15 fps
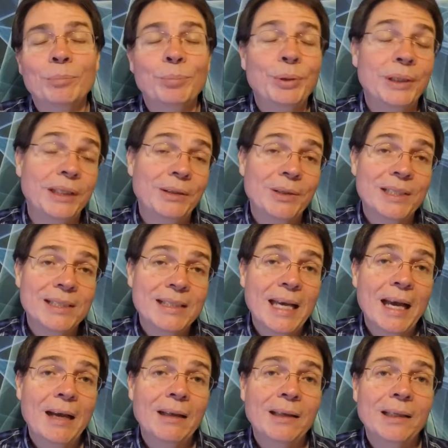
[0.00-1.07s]
put into a
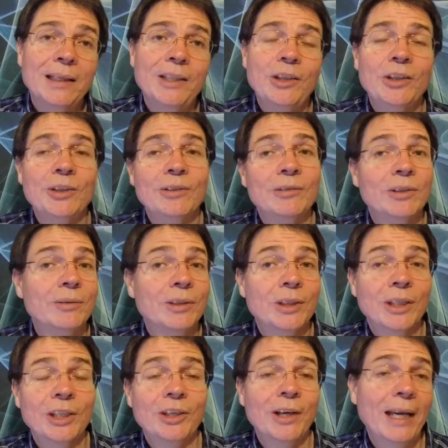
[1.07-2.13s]
salad. You can
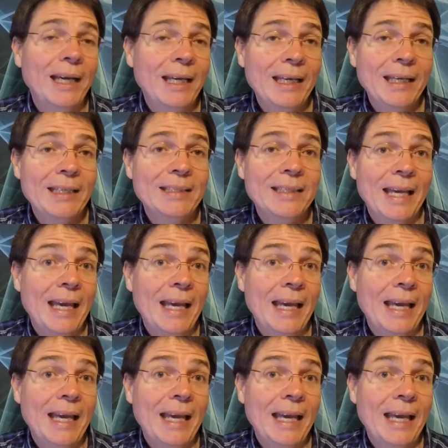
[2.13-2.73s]
cook your eggs.